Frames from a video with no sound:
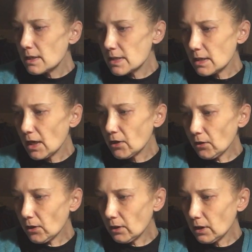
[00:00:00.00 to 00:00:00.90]
Today
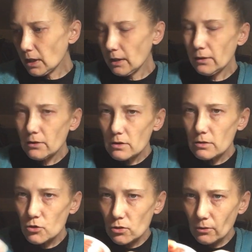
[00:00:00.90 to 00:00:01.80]
you're going to need
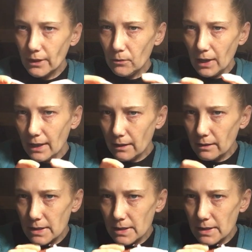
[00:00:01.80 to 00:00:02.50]
jewelry wire.